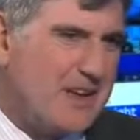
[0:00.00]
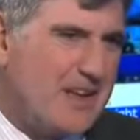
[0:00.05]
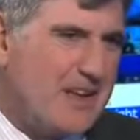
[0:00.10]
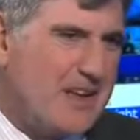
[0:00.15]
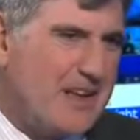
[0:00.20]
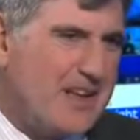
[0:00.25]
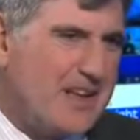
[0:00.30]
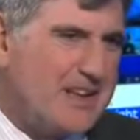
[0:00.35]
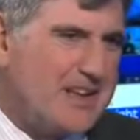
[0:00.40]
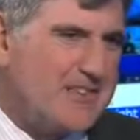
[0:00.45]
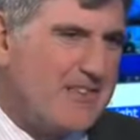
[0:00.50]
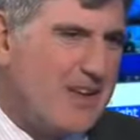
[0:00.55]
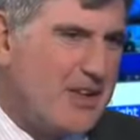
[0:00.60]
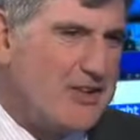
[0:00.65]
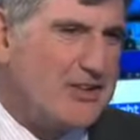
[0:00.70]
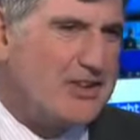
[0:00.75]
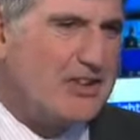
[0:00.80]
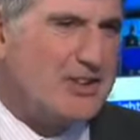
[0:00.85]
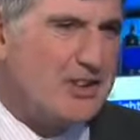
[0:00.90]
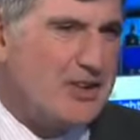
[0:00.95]
And
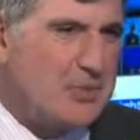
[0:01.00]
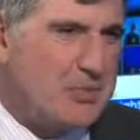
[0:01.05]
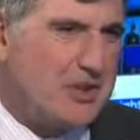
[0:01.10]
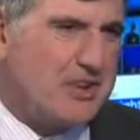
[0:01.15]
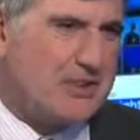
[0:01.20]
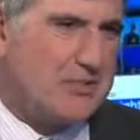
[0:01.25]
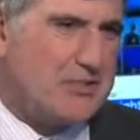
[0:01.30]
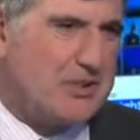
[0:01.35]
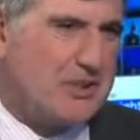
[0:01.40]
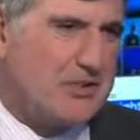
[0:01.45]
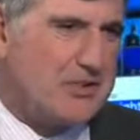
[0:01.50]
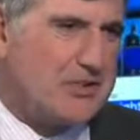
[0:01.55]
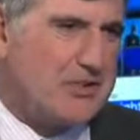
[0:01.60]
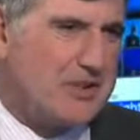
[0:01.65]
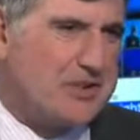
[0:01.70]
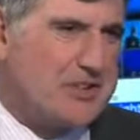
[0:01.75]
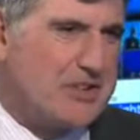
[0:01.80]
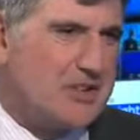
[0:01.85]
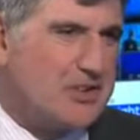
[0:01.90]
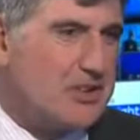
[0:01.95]
those that do bring themselves to
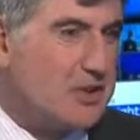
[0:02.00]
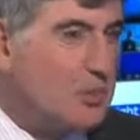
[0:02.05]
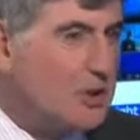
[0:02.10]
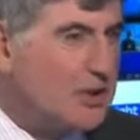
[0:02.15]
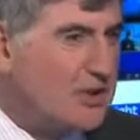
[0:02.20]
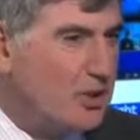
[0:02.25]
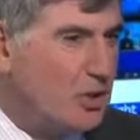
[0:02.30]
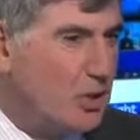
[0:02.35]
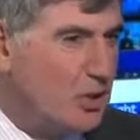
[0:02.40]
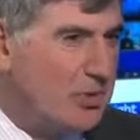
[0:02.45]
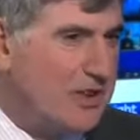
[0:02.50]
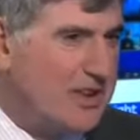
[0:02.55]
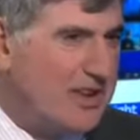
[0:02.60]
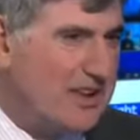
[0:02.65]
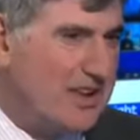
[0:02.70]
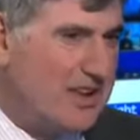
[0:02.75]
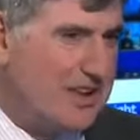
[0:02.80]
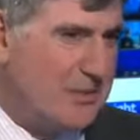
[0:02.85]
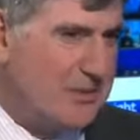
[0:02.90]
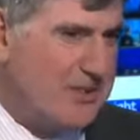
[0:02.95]
our attention would normally
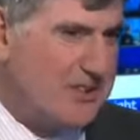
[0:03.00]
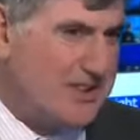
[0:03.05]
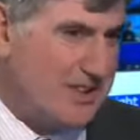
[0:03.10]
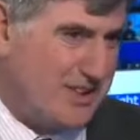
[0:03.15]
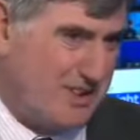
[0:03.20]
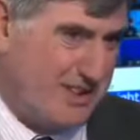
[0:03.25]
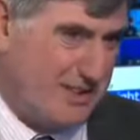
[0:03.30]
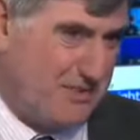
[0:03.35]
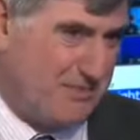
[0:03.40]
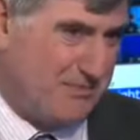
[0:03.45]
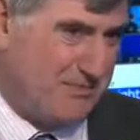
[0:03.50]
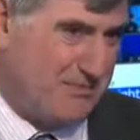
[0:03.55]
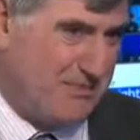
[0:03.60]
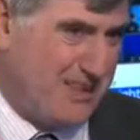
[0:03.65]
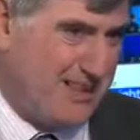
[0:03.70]
claim asylum.